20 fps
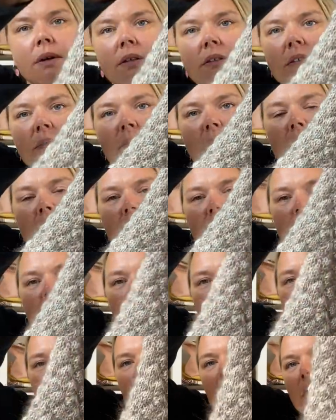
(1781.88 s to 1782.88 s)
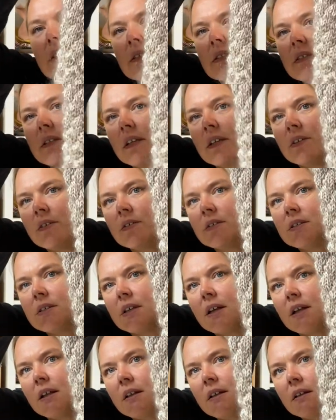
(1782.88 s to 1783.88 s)
possible if I do like this? Can you
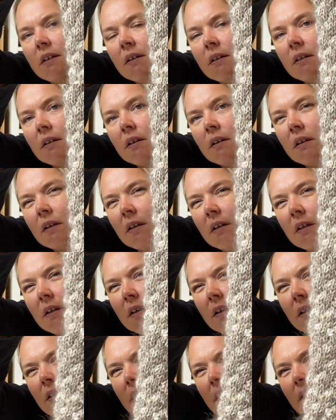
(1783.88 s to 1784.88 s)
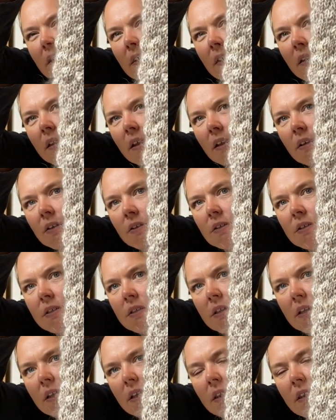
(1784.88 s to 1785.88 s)
tell? Can you
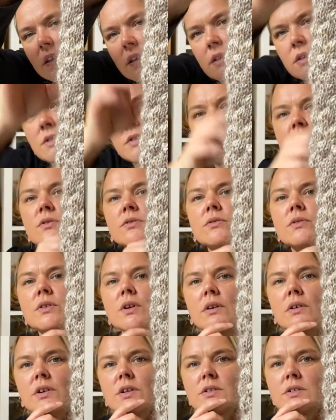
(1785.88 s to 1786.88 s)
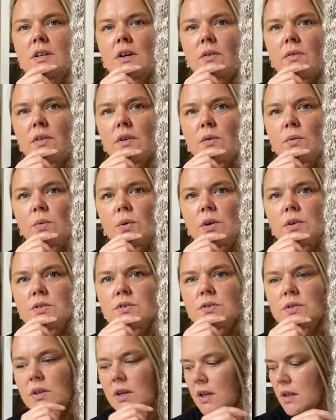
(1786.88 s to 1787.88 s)
see these two yarns, how they work
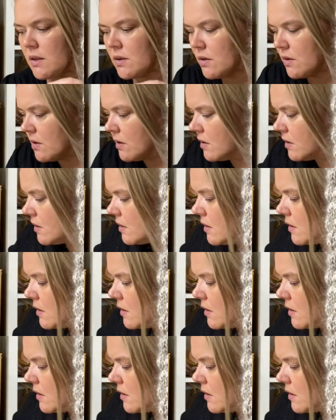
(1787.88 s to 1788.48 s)
together?